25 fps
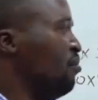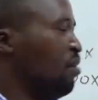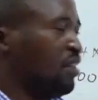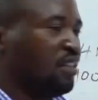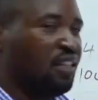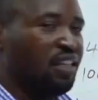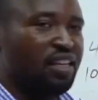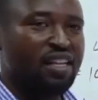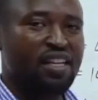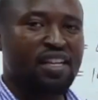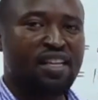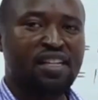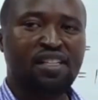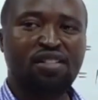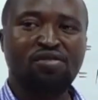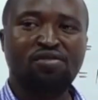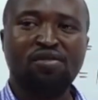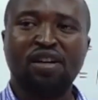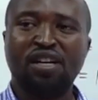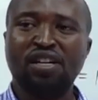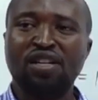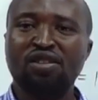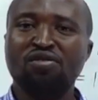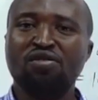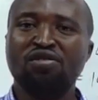But again, you
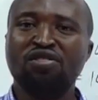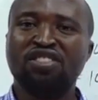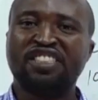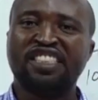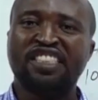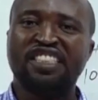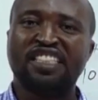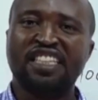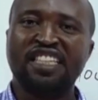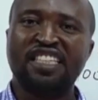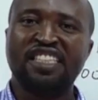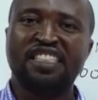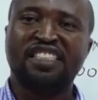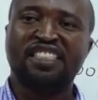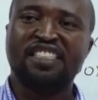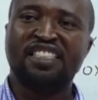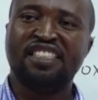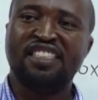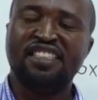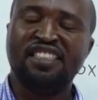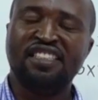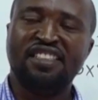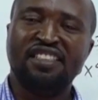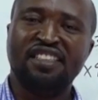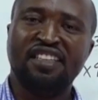can go
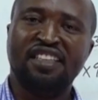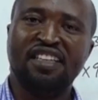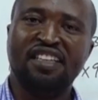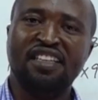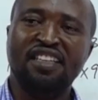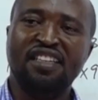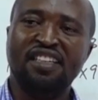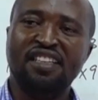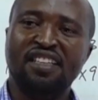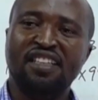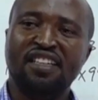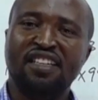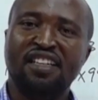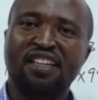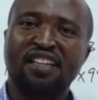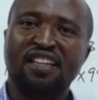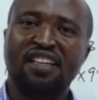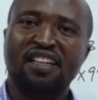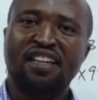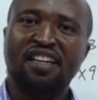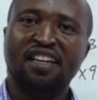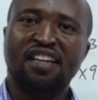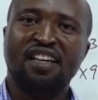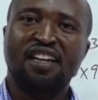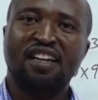straight
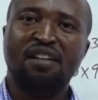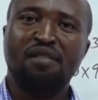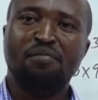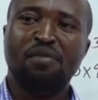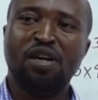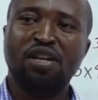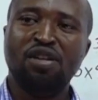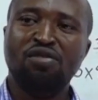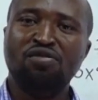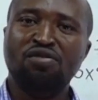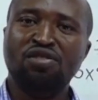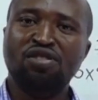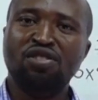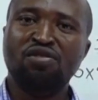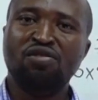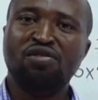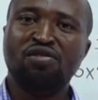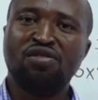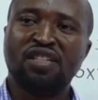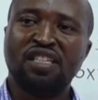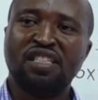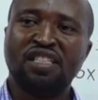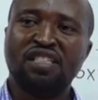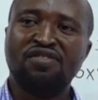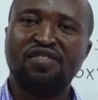by using
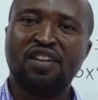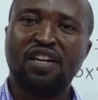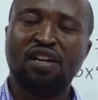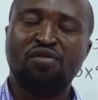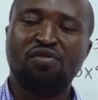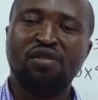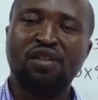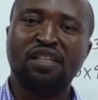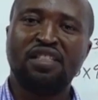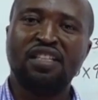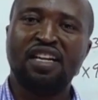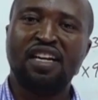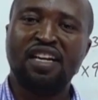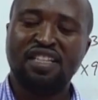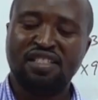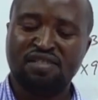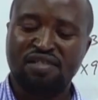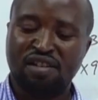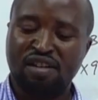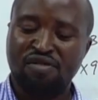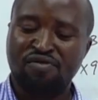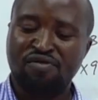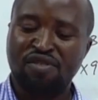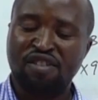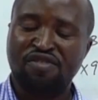your scientific calculator has
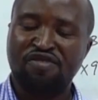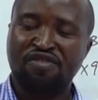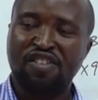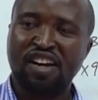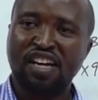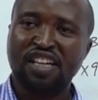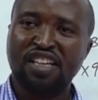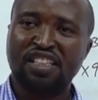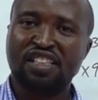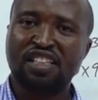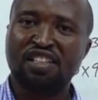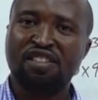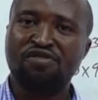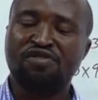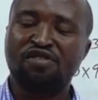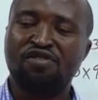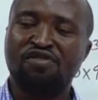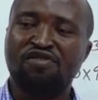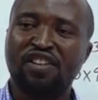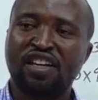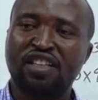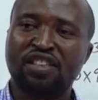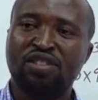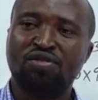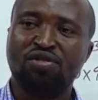a function for
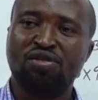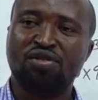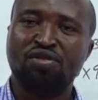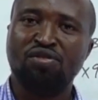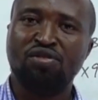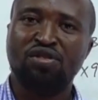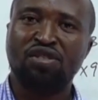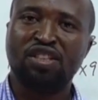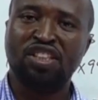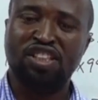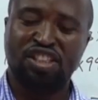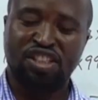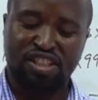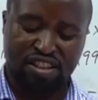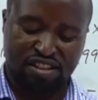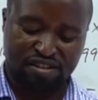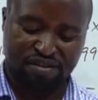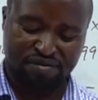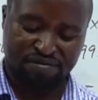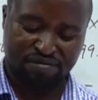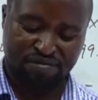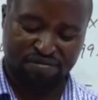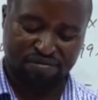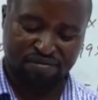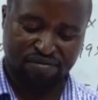factorial
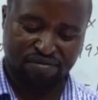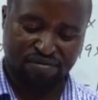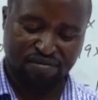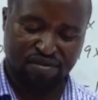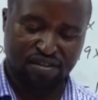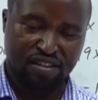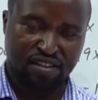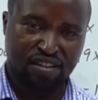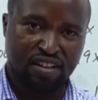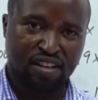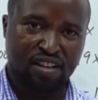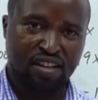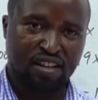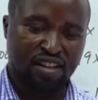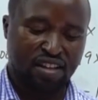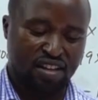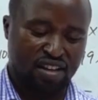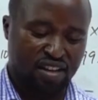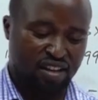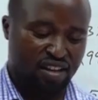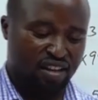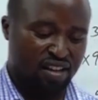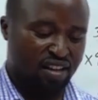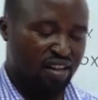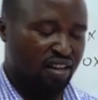notation.
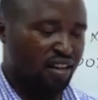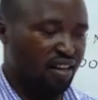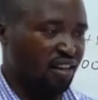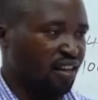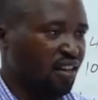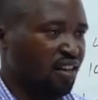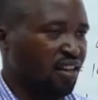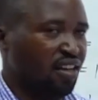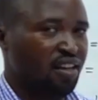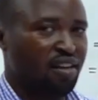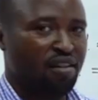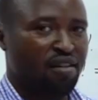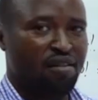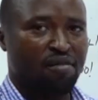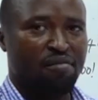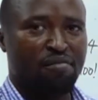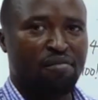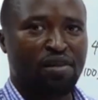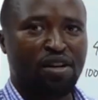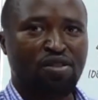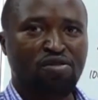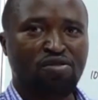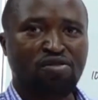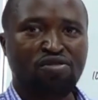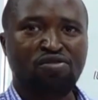
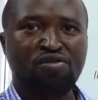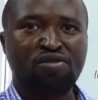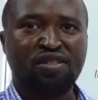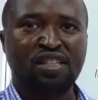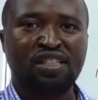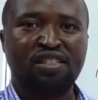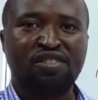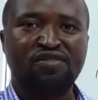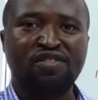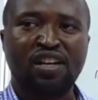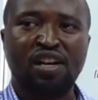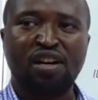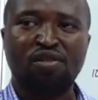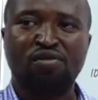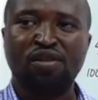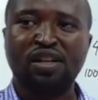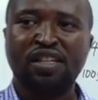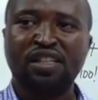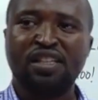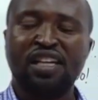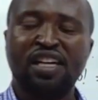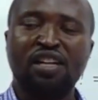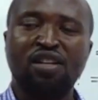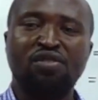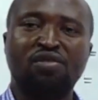By using your scientific
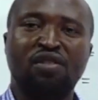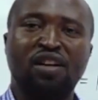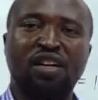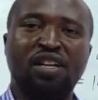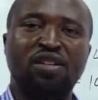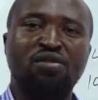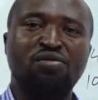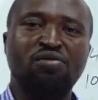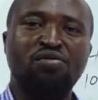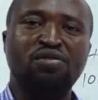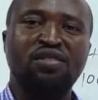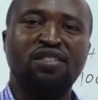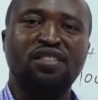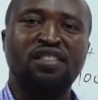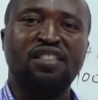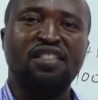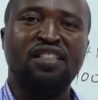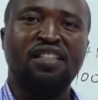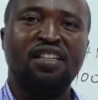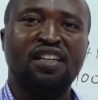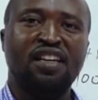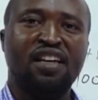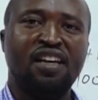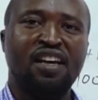calculator, you can use